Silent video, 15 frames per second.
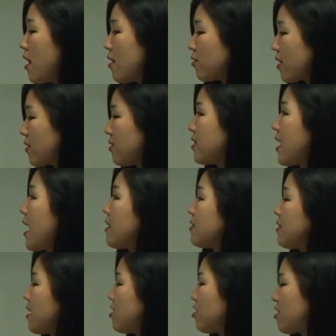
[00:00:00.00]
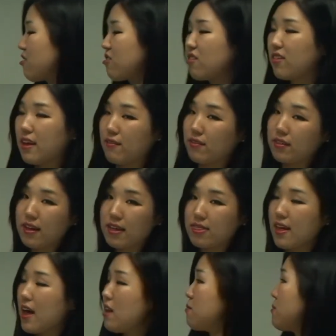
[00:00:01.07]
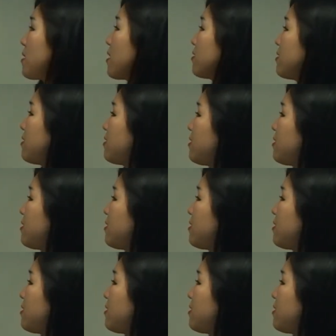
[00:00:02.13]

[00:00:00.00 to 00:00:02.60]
So that's the answer, and you can just leave it like that because it